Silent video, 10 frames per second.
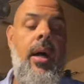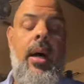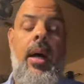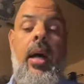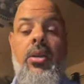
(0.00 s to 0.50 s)

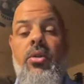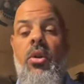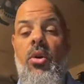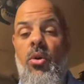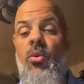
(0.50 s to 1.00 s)
And
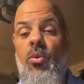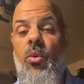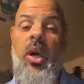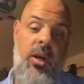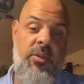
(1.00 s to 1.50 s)
so
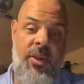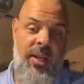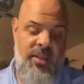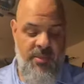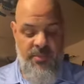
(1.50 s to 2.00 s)
we're going to
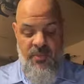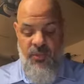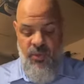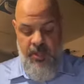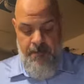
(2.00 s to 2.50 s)
fight them,
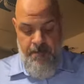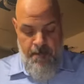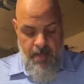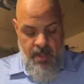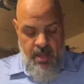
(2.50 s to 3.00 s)
right?
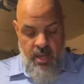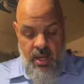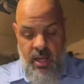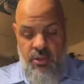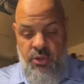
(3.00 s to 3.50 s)

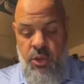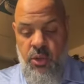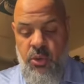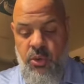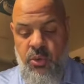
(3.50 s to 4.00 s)
And
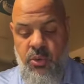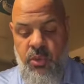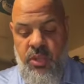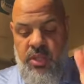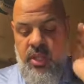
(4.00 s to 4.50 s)
so
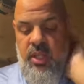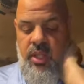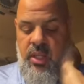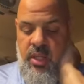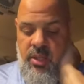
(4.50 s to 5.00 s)
we
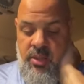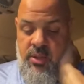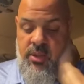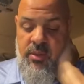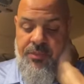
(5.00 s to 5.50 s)
see in
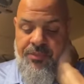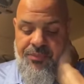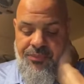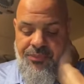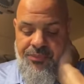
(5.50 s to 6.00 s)
his
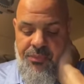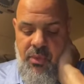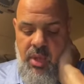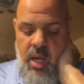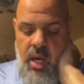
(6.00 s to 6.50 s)

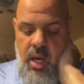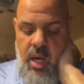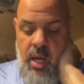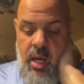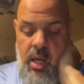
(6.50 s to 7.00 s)

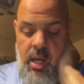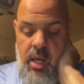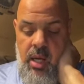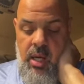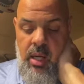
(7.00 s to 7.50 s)

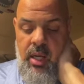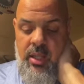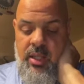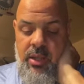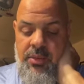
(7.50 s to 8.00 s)

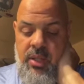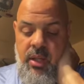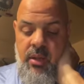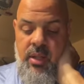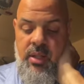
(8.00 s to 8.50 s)

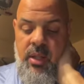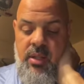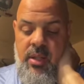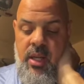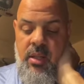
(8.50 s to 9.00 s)
tafsir, he
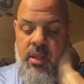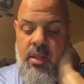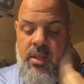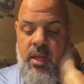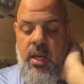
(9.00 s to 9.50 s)
says
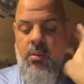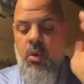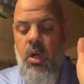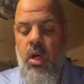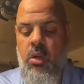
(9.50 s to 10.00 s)

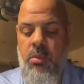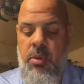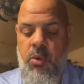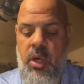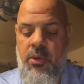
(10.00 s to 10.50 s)
al-muradu
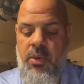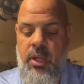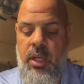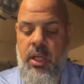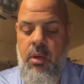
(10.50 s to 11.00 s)

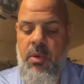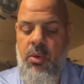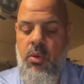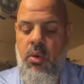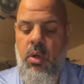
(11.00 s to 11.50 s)
bil-munafiqin
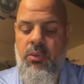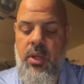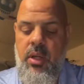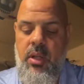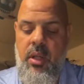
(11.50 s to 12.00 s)
al-madhkura
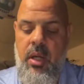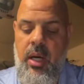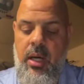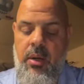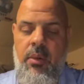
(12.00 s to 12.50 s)
fi hadhihi
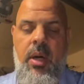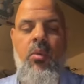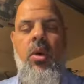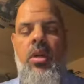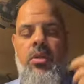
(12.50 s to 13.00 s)
al-ayah,
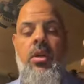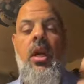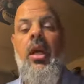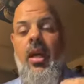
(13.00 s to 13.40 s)
right? What's